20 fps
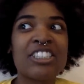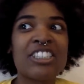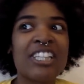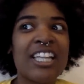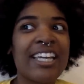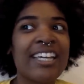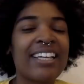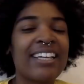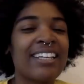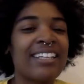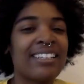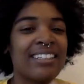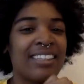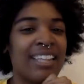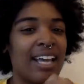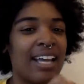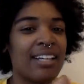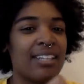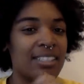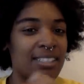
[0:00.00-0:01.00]
Like
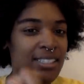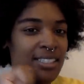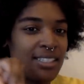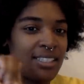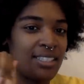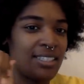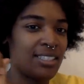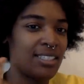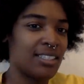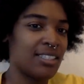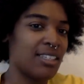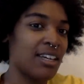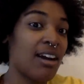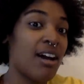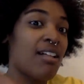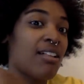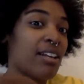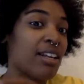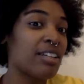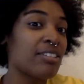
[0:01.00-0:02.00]
that's a
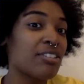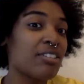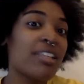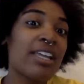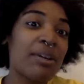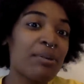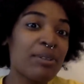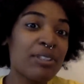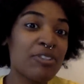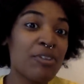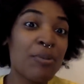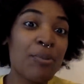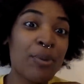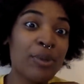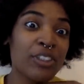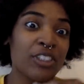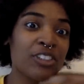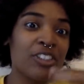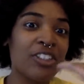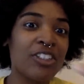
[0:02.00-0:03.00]
colonizer language from
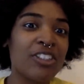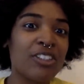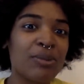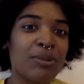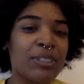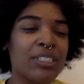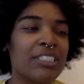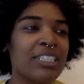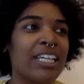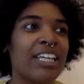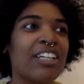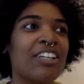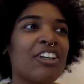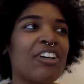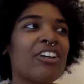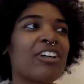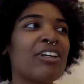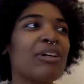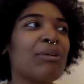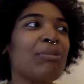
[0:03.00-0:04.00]
Portugal, which is like in
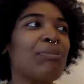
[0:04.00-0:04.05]
Europe.